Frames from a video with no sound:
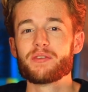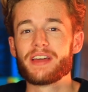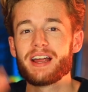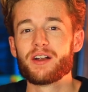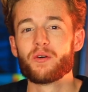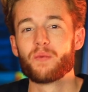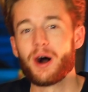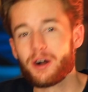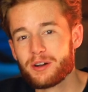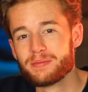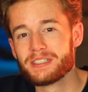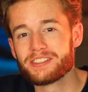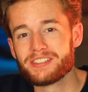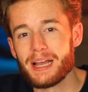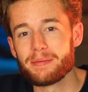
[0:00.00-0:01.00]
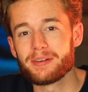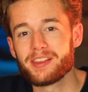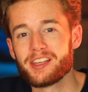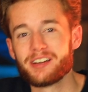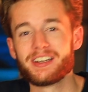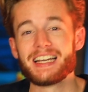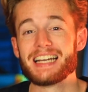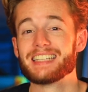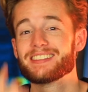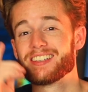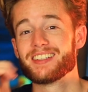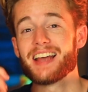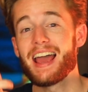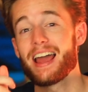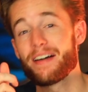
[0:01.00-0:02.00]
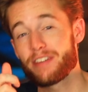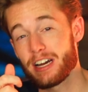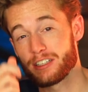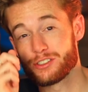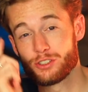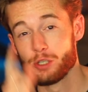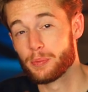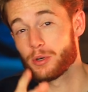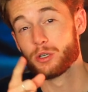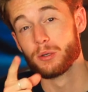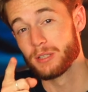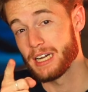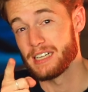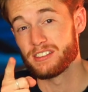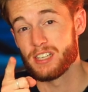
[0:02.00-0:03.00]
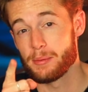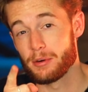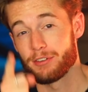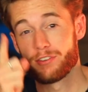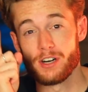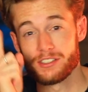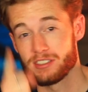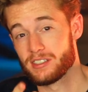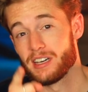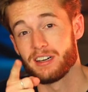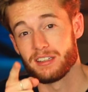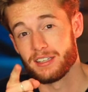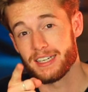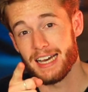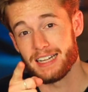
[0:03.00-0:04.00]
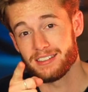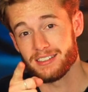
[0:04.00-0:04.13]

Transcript: there, welcome to Saber Theory, and today I've got a super cool lightsaber for us to take a look at